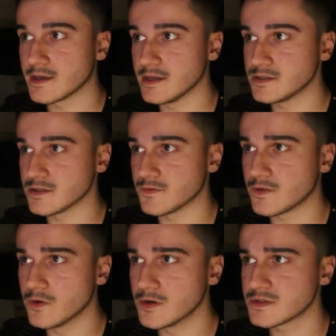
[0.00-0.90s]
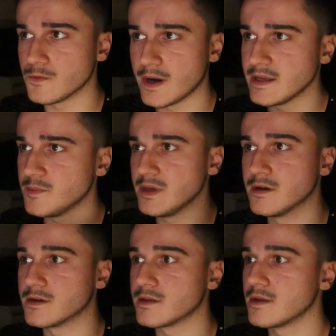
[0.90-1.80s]
It's of course
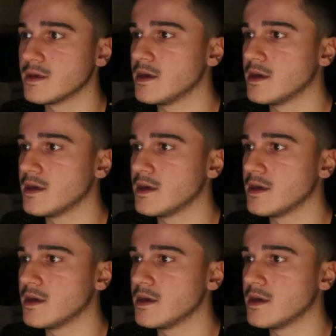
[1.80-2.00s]
Whitebeard.